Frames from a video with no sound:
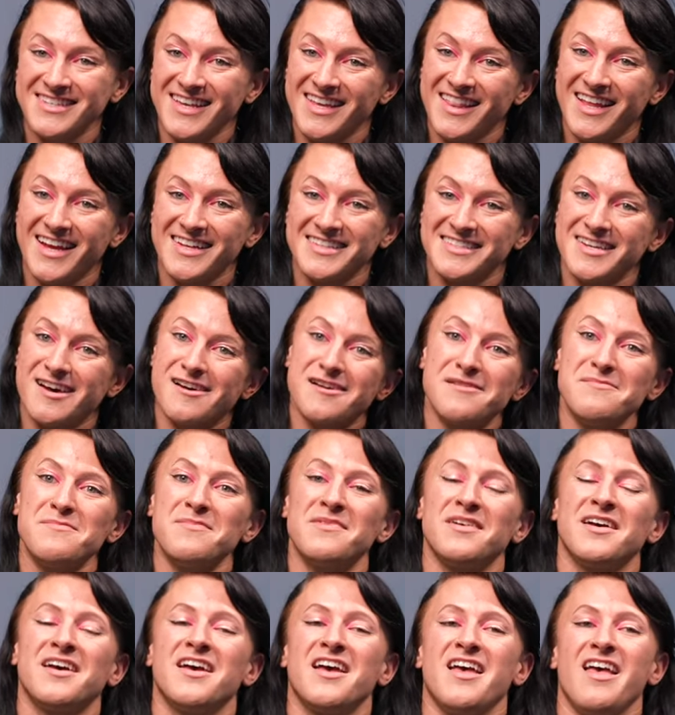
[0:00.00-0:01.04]
in that time,
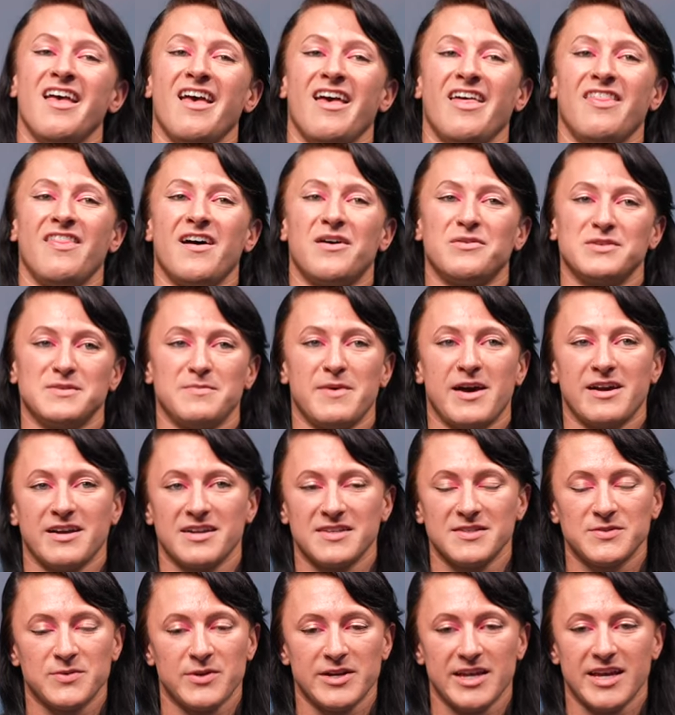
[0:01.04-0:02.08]
and that was back
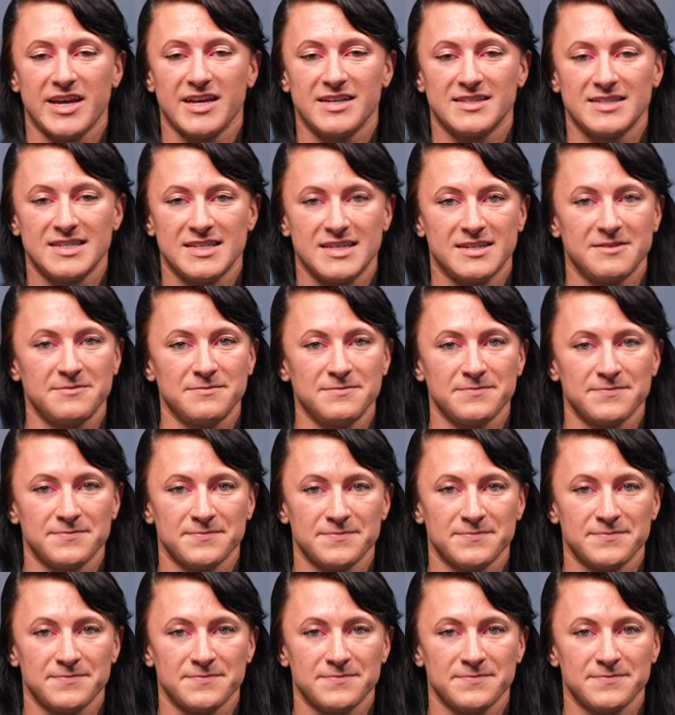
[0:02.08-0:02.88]
in 2018